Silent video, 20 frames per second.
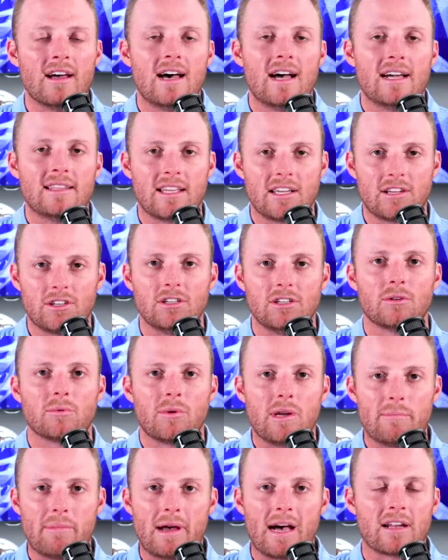they could
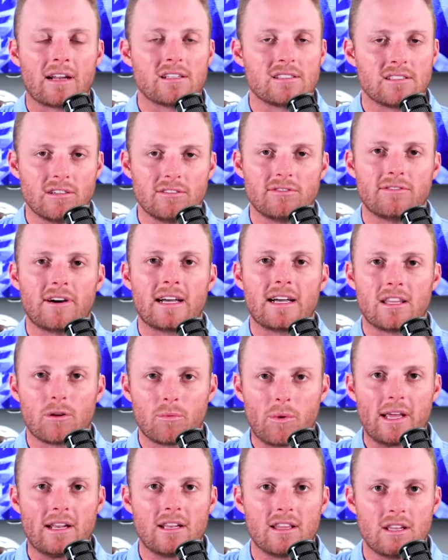rebound and still find their
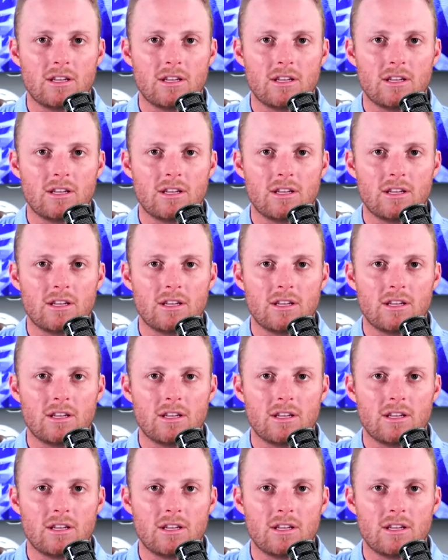way into